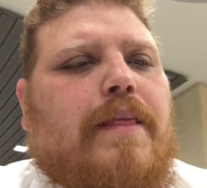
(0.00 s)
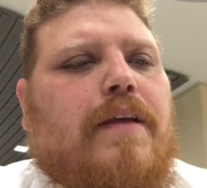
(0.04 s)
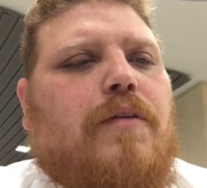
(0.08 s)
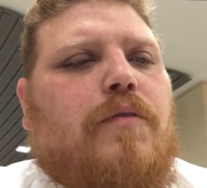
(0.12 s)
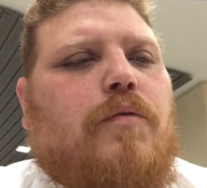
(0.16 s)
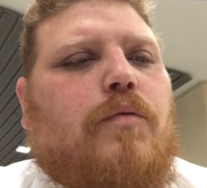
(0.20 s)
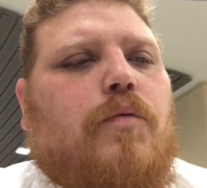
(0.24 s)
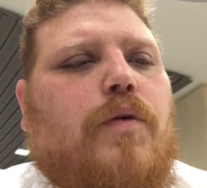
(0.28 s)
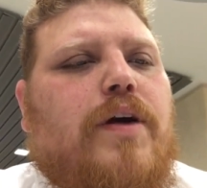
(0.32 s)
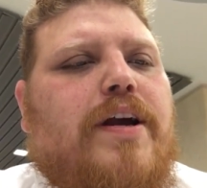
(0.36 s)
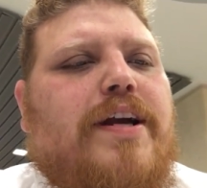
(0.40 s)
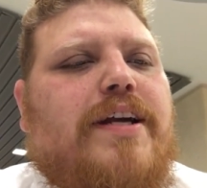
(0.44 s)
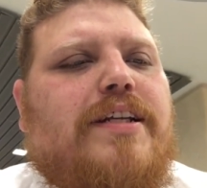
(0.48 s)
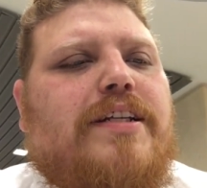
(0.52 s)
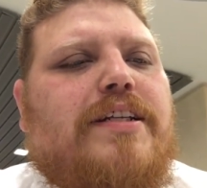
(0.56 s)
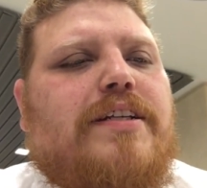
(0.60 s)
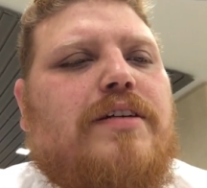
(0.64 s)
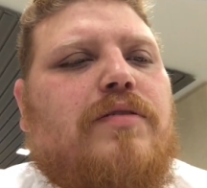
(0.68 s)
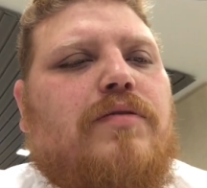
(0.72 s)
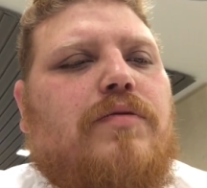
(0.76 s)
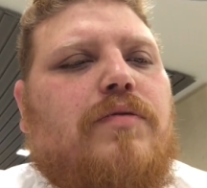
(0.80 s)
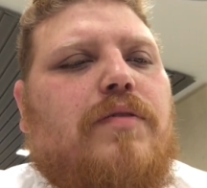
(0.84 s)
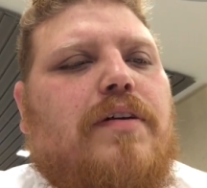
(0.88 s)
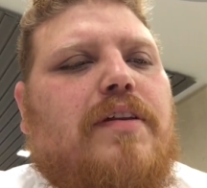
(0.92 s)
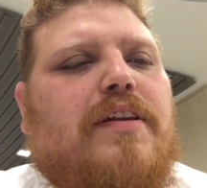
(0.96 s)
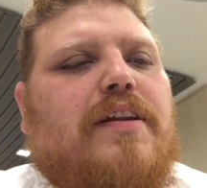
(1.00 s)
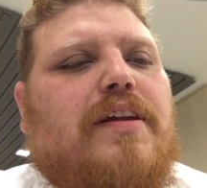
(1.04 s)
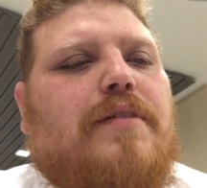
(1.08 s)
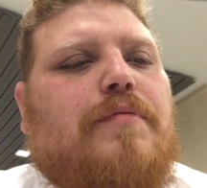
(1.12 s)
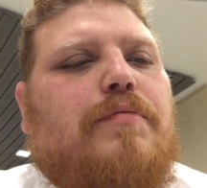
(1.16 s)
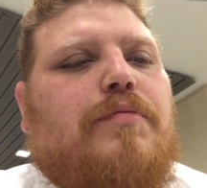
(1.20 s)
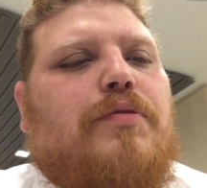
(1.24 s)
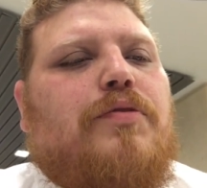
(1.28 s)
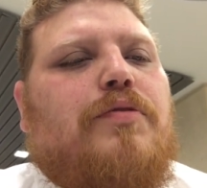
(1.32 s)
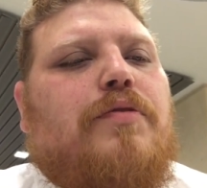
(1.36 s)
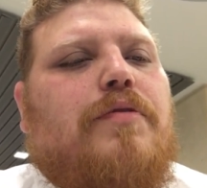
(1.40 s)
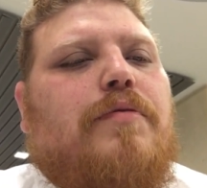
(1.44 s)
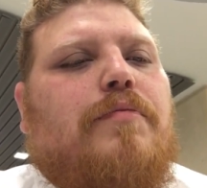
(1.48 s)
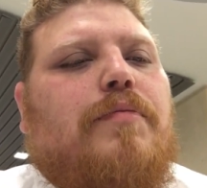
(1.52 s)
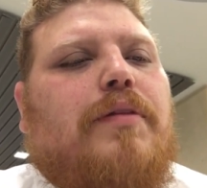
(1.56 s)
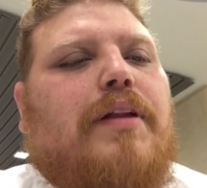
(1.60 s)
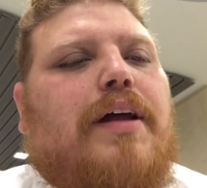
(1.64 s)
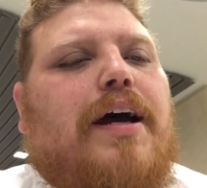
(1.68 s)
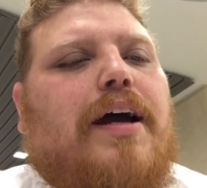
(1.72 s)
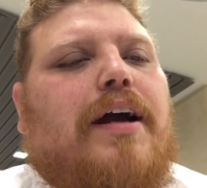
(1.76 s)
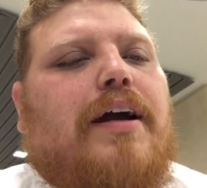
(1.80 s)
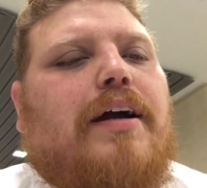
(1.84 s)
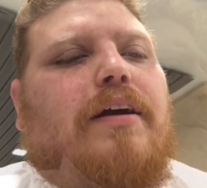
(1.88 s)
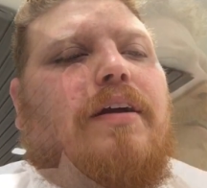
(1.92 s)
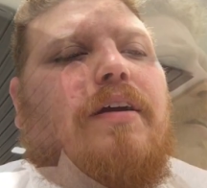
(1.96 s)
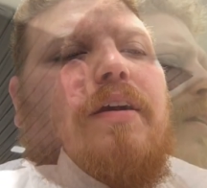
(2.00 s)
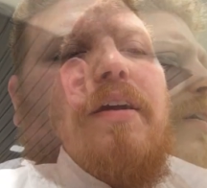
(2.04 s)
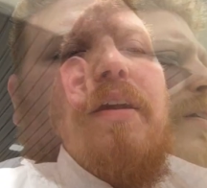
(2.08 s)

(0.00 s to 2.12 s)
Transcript: weight with a blue and black